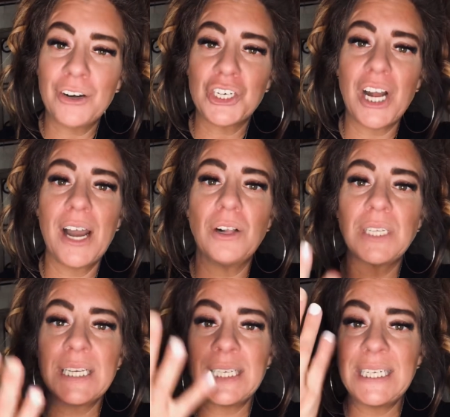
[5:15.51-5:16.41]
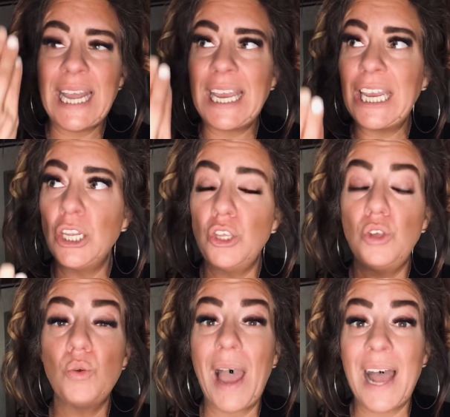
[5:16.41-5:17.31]
child is taking
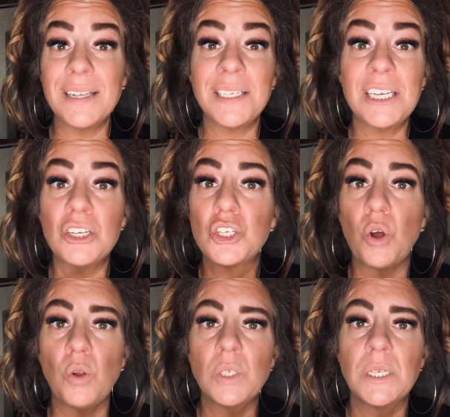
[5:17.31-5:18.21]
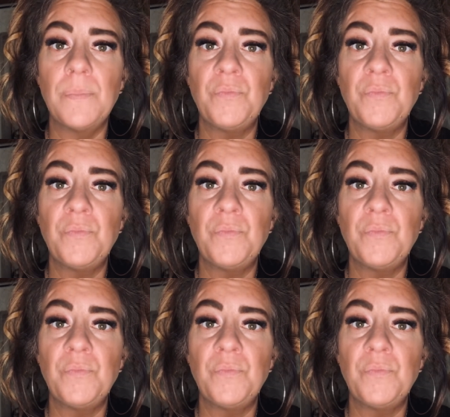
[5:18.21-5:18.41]
you as the adult